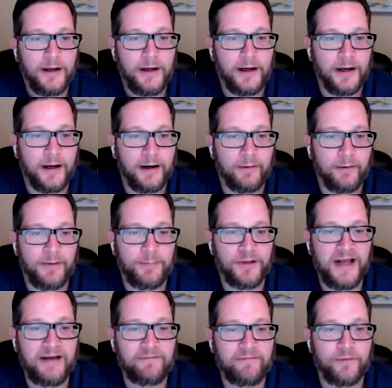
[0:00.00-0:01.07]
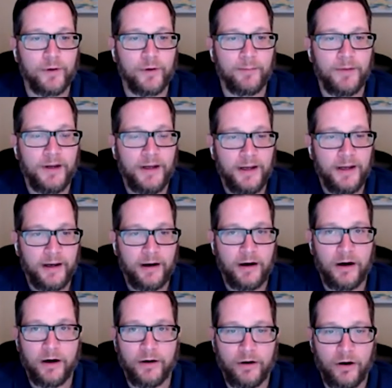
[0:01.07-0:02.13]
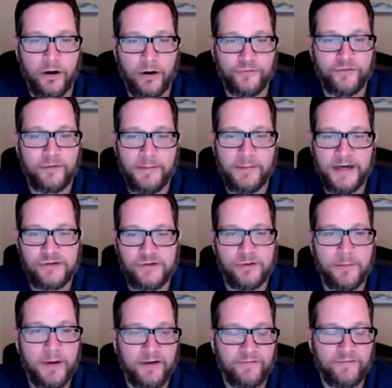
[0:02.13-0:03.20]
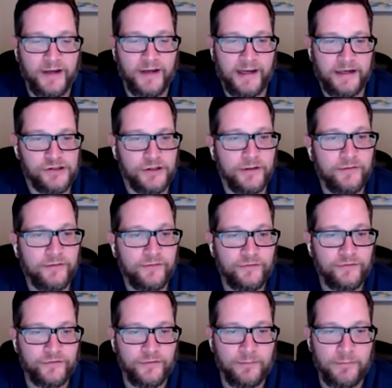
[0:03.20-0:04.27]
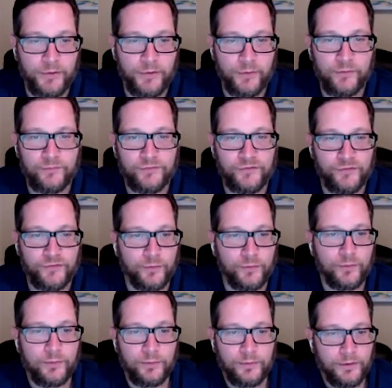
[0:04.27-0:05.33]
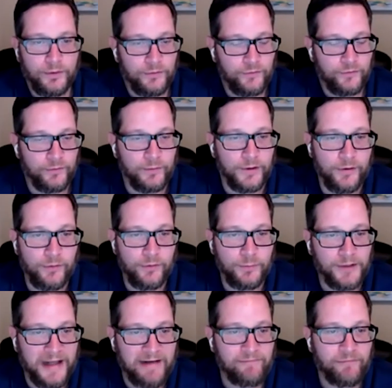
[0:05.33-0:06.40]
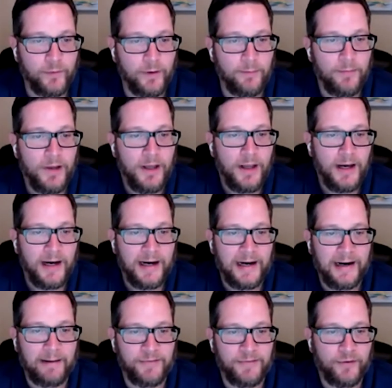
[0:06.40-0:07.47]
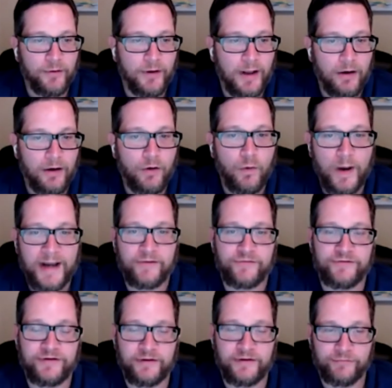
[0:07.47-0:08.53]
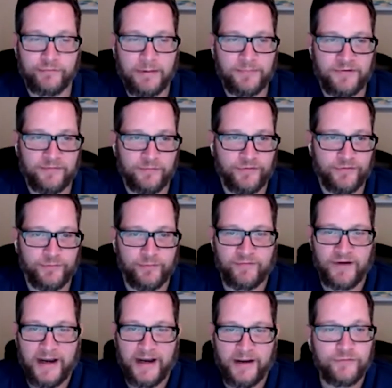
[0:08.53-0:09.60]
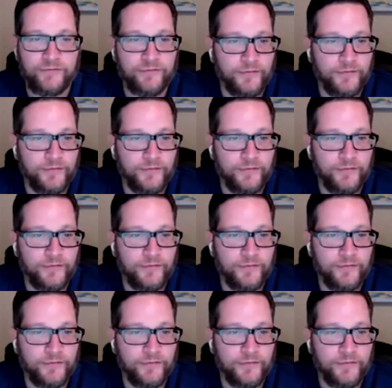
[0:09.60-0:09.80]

A replatform are also major modifications to move to a new platform, but they're not quite as disruptive as revise.